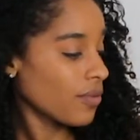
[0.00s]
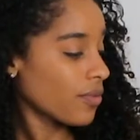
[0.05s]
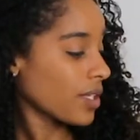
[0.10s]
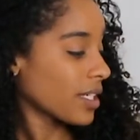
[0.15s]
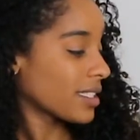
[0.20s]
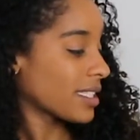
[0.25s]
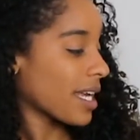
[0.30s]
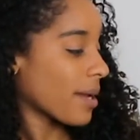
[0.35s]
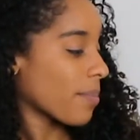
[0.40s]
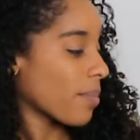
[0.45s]
for
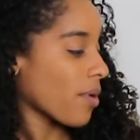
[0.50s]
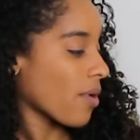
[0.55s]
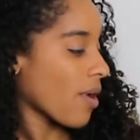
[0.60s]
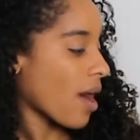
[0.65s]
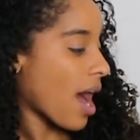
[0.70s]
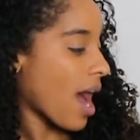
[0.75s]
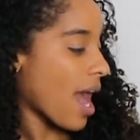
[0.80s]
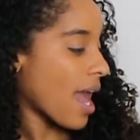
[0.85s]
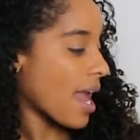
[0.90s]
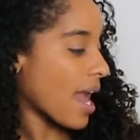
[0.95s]

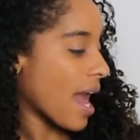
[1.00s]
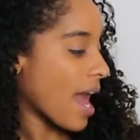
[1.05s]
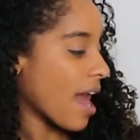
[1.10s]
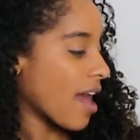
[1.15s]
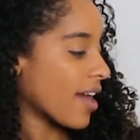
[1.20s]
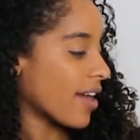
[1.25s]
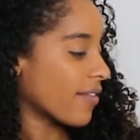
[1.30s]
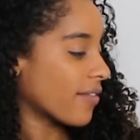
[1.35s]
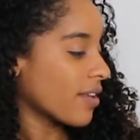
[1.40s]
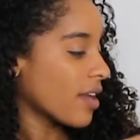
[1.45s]
example, I
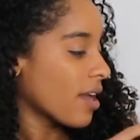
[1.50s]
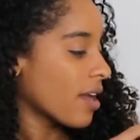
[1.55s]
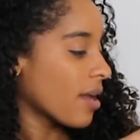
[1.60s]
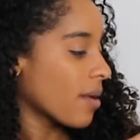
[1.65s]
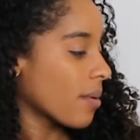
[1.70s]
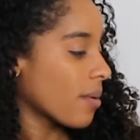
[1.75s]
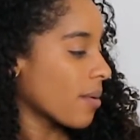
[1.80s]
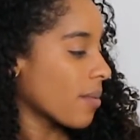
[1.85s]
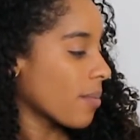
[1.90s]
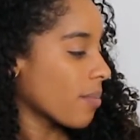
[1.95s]
have
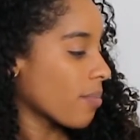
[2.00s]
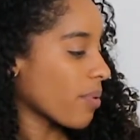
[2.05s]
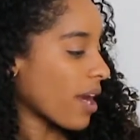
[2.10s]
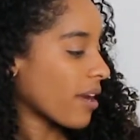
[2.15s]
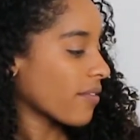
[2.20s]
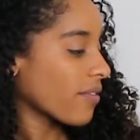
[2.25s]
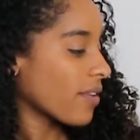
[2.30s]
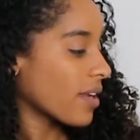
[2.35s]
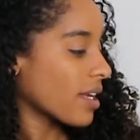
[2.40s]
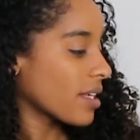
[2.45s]

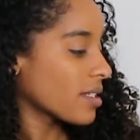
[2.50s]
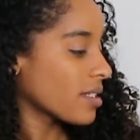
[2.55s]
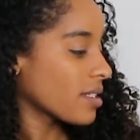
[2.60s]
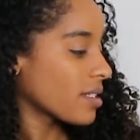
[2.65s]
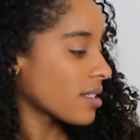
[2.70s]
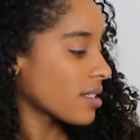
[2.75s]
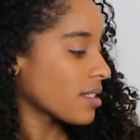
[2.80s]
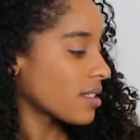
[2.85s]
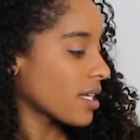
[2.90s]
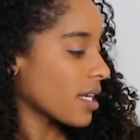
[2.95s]

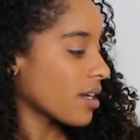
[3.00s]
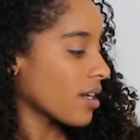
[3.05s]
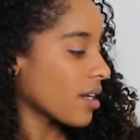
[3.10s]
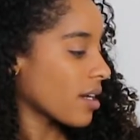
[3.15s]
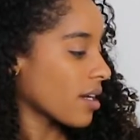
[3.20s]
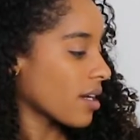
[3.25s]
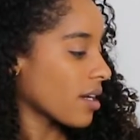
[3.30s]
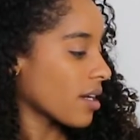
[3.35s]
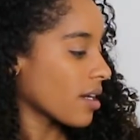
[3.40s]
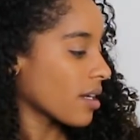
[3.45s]
breakfast,
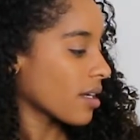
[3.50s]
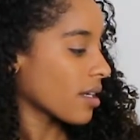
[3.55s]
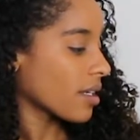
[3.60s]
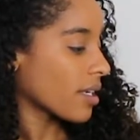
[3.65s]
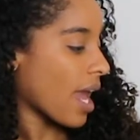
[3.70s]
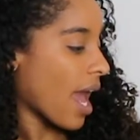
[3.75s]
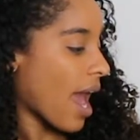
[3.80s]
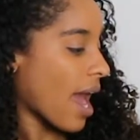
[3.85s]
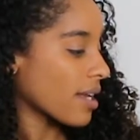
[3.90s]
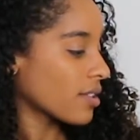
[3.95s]
dinner,
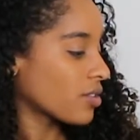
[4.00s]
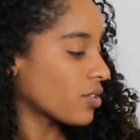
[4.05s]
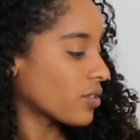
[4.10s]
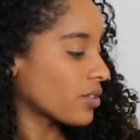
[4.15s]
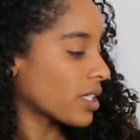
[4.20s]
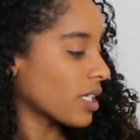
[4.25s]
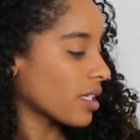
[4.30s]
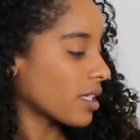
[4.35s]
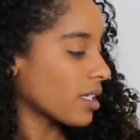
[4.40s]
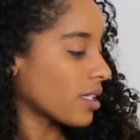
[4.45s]
gas,
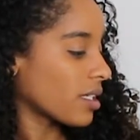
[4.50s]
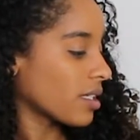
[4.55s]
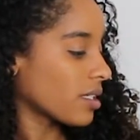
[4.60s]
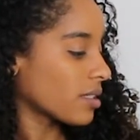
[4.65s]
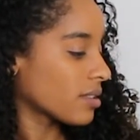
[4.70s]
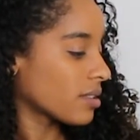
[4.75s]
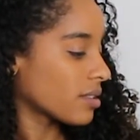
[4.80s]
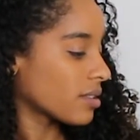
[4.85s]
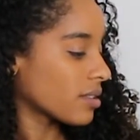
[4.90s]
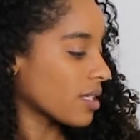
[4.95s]

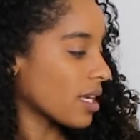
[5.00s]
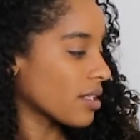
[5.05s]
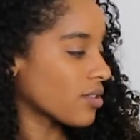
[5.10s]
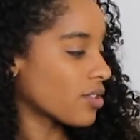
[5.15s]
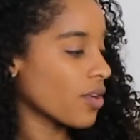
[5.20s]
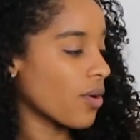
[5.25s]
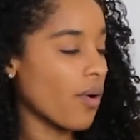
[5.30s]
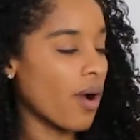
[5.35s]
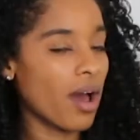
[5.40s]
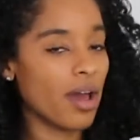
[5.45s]
utilities, and
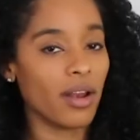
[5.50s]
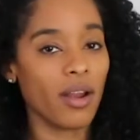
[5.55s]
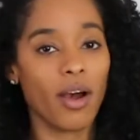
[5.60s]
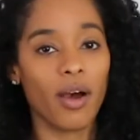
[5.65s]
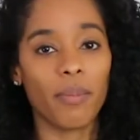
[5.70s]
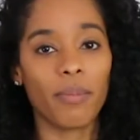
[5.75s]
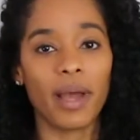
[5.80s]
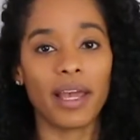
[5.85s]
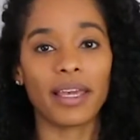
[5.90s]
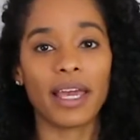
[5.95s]
so
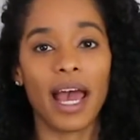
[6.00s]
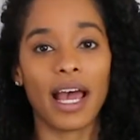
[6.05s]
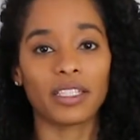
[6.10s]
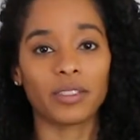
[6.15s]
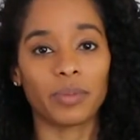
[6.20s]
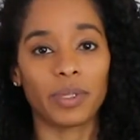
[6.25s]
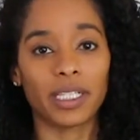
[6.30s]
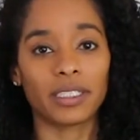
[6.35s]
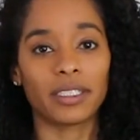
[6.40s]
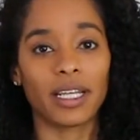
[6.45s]
on my
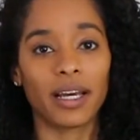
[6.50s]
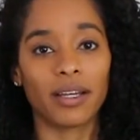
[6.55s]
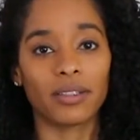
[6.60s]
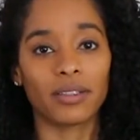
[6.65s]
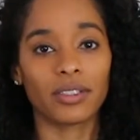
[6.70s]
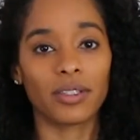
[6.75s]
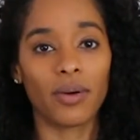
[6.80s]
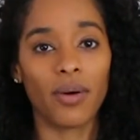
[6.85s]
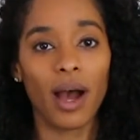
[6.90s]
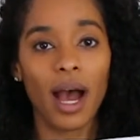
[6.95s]
cash
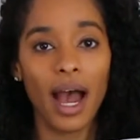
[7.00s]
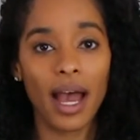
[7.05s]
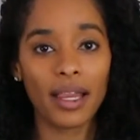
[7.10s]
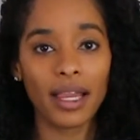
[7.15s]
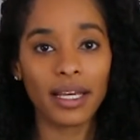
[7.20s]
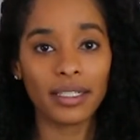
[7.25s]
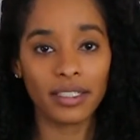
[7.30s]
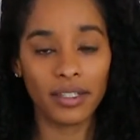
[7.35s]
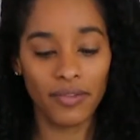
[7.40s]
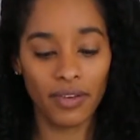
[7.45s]
breakdown. So I
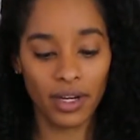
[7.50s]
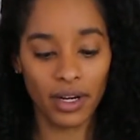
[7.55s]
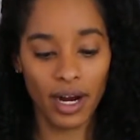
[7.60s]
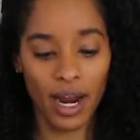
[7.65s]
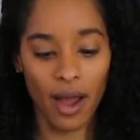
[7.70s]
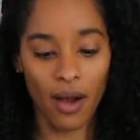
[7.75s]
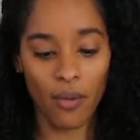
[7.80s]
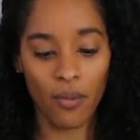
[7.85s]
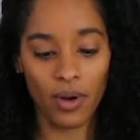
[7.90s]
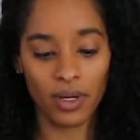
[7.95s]
like to figure
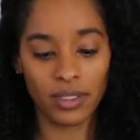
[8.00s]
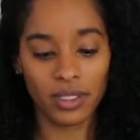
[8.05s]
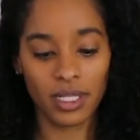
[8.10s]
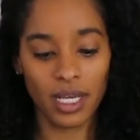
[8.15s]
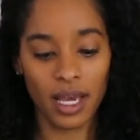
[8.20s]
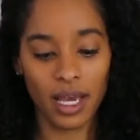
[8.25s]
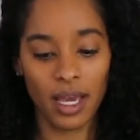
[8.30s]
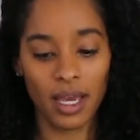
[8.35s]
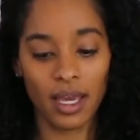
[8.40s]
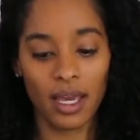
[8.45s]
out, once
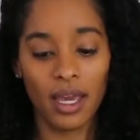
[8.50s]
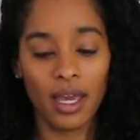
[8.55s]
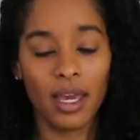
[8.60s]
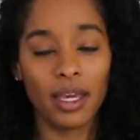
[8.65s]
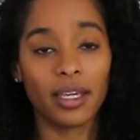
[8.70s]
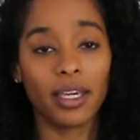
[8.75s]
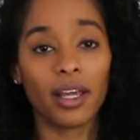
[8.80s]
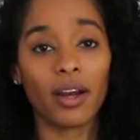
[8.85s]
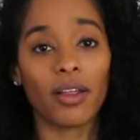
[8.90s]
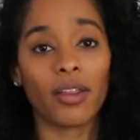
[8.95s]
I
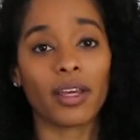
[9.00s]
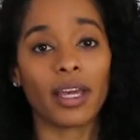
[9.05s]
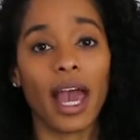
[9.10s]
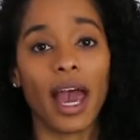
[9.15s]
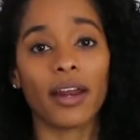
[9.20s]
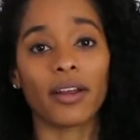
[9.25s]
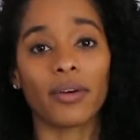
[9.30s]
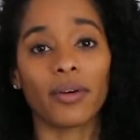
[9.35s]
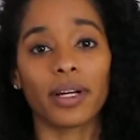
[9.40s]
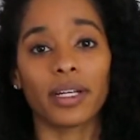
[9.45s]
get all the
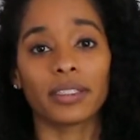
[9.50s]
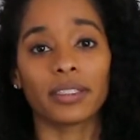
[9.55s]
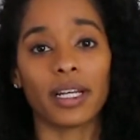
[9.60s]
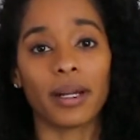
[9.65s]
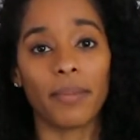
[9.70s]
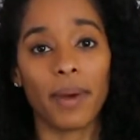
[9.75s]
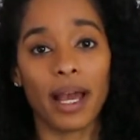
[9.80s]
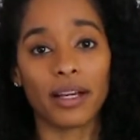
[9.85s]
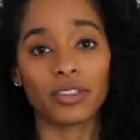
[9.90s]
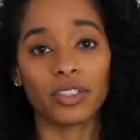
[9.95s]
categories that
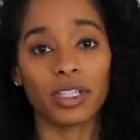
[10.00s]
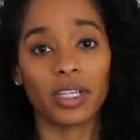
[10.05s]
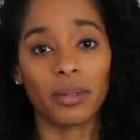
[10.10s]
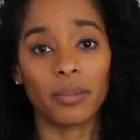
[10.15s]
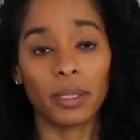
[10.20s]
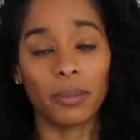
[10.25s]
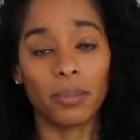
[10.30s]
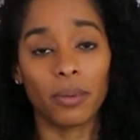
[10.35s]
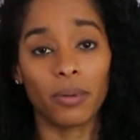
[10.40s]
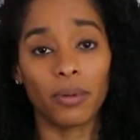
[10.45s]
I'm actually going
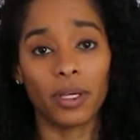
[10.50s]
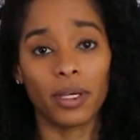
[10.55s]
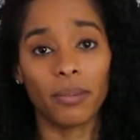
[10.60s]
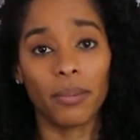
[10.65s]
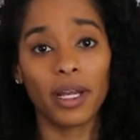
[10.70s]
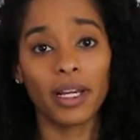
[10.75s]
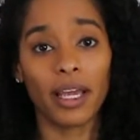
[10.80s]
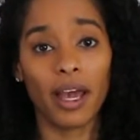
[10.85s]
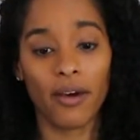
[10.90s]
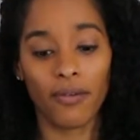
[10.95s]
to be pulling
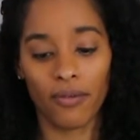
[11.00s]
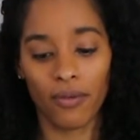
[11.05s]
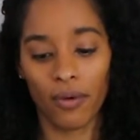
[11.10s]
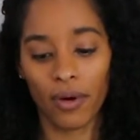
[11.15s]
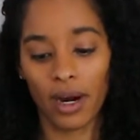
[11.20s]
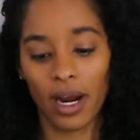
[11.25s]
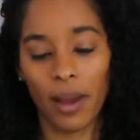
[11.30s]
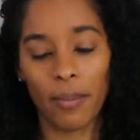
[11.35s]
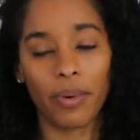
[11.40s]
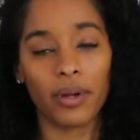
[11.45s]
money out
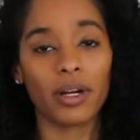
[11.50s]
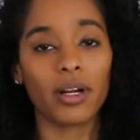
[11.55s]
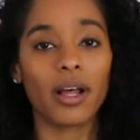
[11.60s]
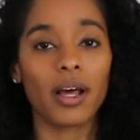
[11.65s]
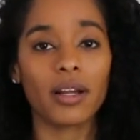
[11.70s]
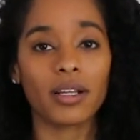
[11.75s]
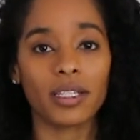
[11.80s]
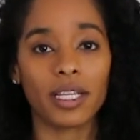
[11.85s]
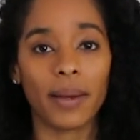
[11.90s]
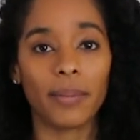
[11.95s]
for, I put it
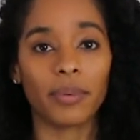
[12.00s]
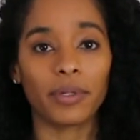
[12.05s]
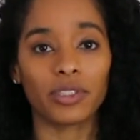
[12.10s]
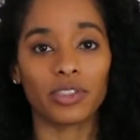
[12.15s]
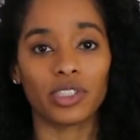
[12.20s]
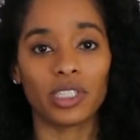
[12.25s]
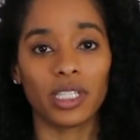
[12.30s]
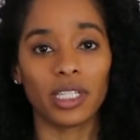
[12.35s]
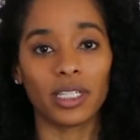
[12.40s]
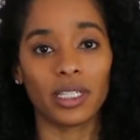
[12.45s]
on a separate
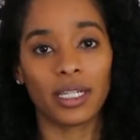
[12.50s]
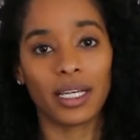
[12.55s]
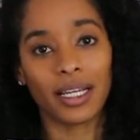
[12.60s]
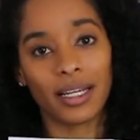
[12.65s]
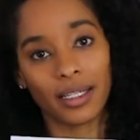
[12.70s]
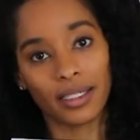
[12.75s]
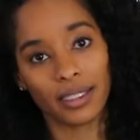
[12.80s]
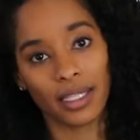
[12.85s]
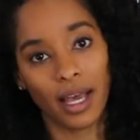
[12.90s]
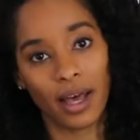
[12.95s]
sheet in
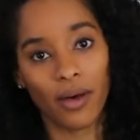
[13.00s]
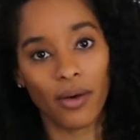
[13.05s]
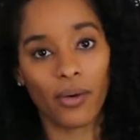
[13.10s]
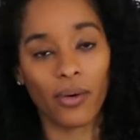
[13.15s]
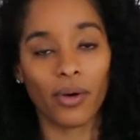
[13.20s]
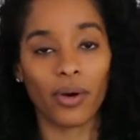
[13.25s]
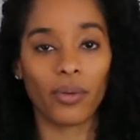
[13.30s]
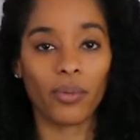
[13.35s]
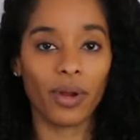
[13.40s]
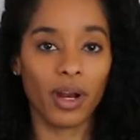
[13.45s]
Excel
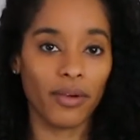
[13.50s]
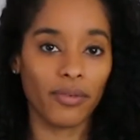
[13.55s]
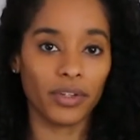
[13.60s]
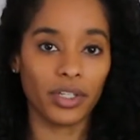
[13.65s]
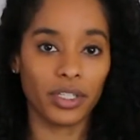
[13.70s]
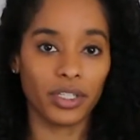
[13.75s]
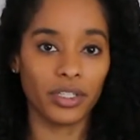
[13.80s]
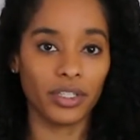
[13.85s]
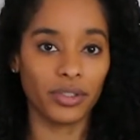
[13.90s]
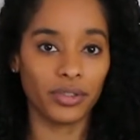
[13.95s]
or whatever
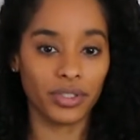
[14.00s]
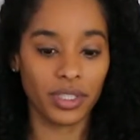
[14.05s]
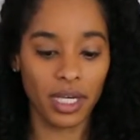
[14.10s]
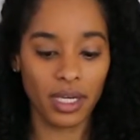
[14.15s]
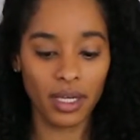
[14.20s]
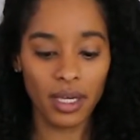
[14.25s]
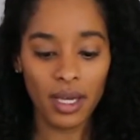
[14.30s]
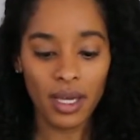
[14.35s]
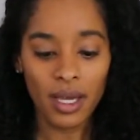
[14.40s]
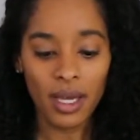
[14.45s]
you're
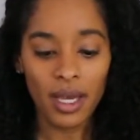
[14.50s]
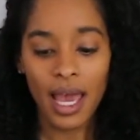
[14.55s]
using.